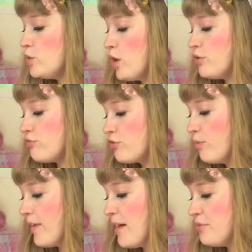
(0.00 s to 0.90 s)
You own
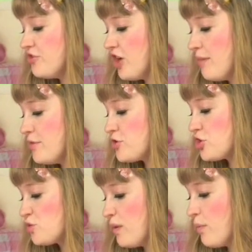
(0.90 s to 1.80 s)
roomwear, pajamas, or
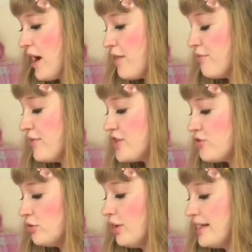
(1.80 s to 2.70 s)
swimwear that fits
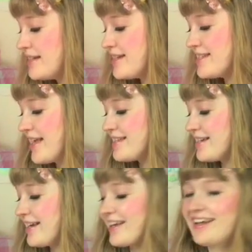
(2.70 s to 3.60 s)
your Lolita
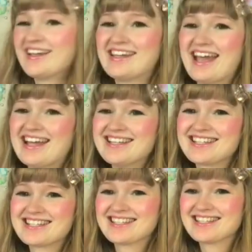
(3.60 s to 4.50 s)
aesthetic. Yes.